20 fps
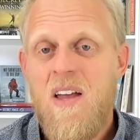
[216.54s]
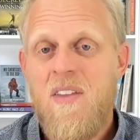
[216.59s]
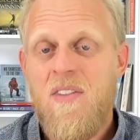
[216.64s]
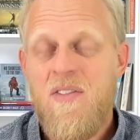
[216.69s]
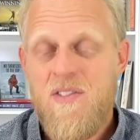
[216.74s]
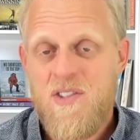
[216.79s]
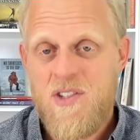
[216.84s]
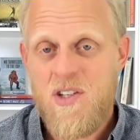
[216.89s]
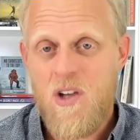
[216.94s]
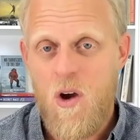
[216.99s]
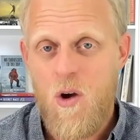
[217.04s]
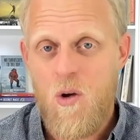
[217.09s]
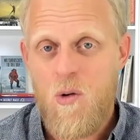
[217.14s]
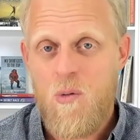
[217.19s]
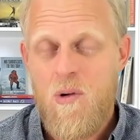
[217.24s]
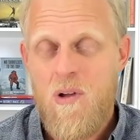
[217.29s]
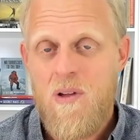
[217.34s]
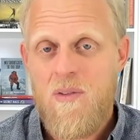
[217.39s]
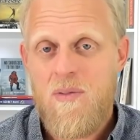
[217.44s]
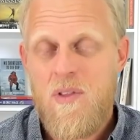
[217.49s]
So
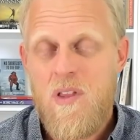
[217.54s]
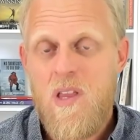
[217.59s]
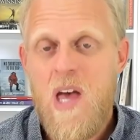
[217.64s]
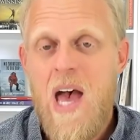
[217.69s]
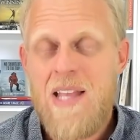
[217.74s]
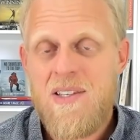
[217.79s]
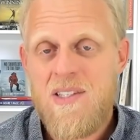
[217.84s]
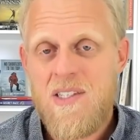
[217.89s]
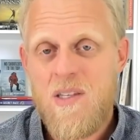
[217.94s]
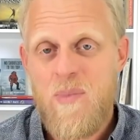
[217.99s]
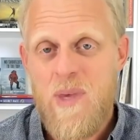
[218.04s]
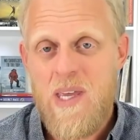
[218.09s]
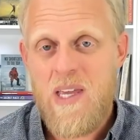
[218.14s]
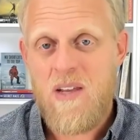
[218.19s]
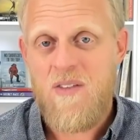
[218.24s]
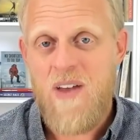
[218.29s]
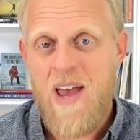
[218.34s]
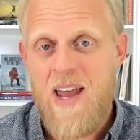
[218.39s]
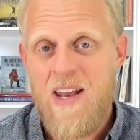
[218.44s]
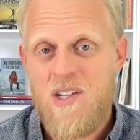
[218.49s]
that's the big
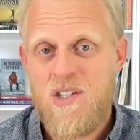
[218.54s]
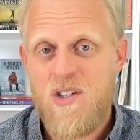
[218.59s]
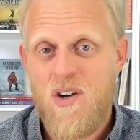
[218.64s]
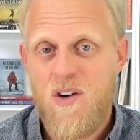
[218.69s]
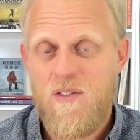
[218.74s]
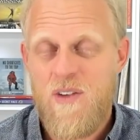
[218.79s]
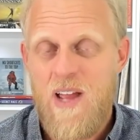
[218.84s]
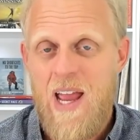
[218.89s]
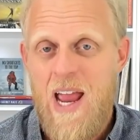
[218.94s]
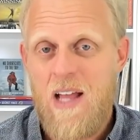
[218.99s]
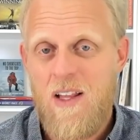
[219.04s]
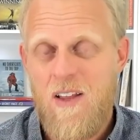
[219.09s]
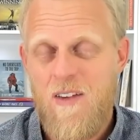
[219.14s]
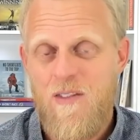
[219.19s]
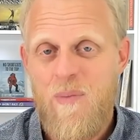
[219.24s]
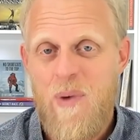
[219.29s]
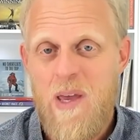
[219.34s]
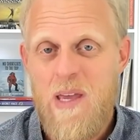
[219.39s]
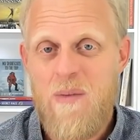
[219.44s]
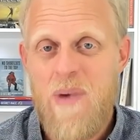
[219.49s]
advantage of
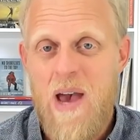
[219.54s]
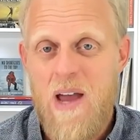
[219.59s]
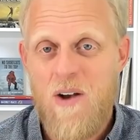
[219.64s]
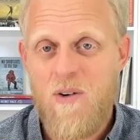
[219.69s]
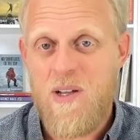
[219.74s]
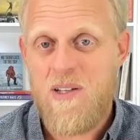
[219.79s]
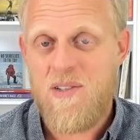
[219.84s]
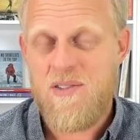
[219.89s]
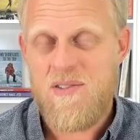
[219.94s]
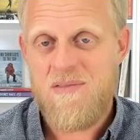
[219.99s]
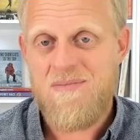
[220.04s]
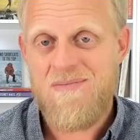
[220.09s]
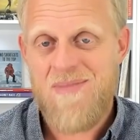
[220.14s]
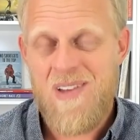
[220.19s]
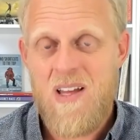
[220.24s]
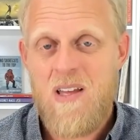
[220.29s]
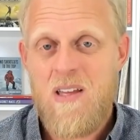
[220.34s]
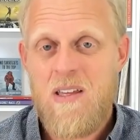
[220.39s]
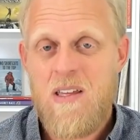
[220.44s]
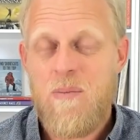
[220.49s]
LFP batteries
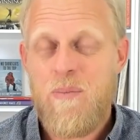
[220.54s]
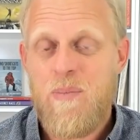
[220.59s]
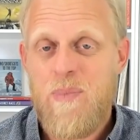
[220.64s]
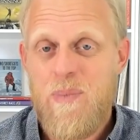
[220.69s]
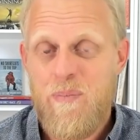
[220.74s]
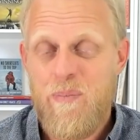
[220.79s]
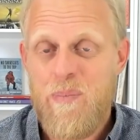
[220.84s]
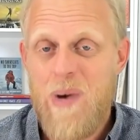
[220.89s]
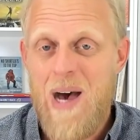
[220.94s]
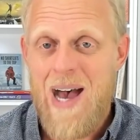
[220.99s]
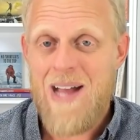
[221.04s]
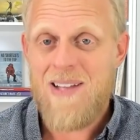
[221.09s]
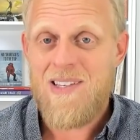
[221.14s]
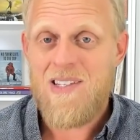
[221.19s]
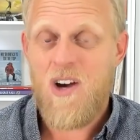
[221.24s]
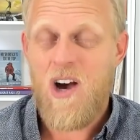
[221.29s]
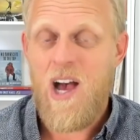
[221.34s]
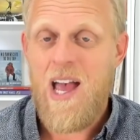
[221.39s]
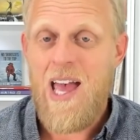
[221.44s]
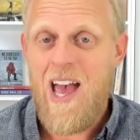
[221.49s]
but
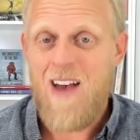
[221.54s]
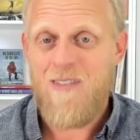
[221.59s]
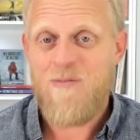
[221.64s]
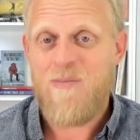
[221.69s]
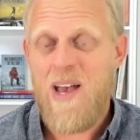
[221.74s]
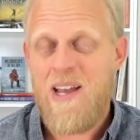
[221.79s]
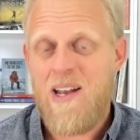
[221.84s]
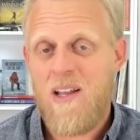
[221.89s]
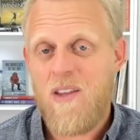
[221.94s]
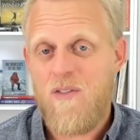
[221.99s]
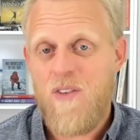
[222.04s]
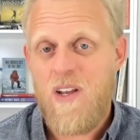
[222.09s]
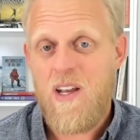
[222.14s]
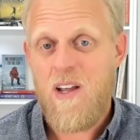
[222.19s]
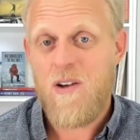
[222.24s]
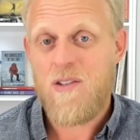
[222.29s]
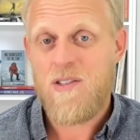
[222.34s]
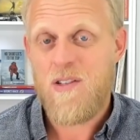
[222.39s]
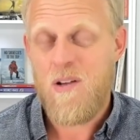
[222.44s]
I have made other videos